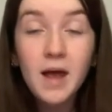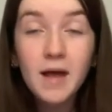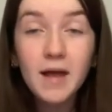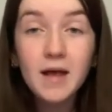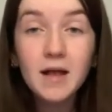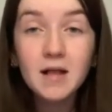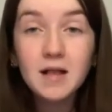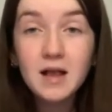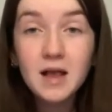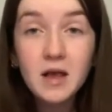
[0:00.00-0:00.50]

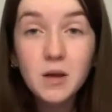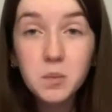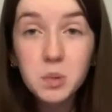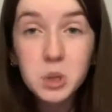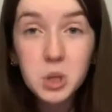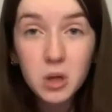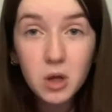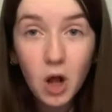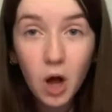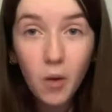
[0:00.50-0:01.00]
it keeps
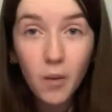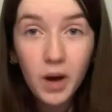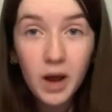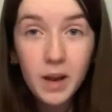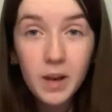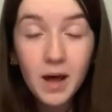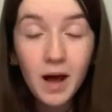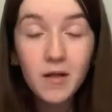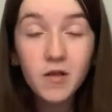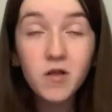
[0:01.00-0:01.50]
you
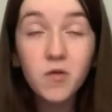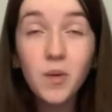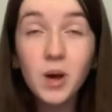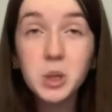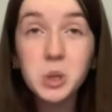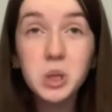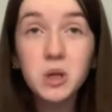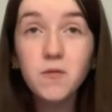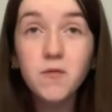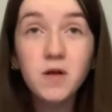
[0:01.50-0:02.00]
going and
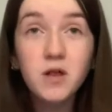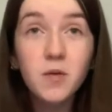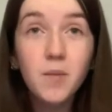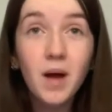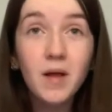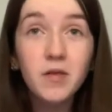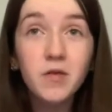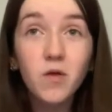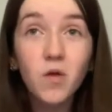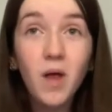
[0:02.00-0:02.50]
especially for your
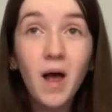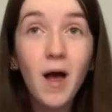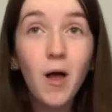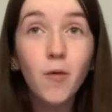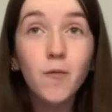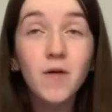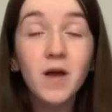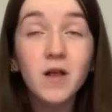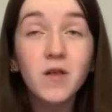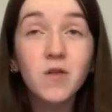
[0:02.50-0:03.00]
mental
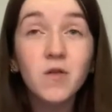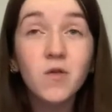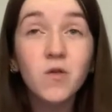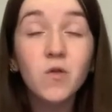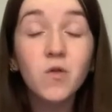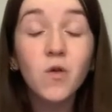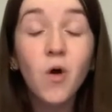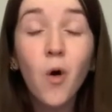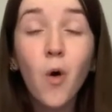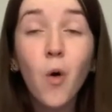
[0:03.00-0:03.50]
health it's
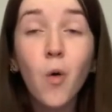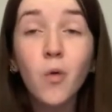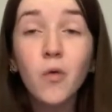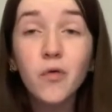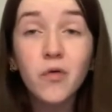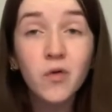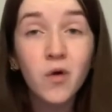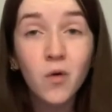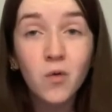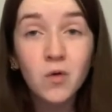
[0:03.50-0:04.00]
so
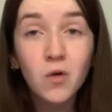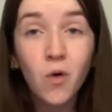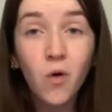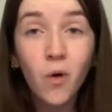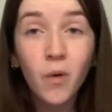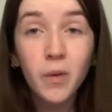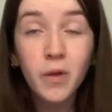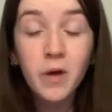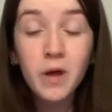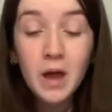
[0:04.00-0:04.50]
so
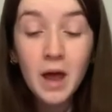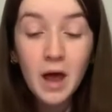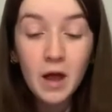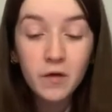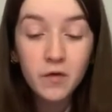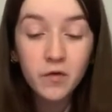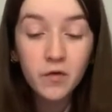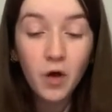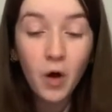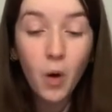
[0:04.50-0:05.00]
good
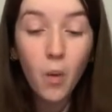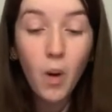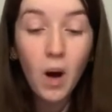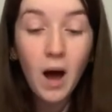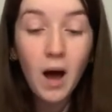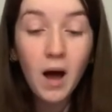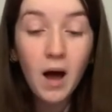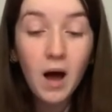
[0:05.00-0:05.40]
so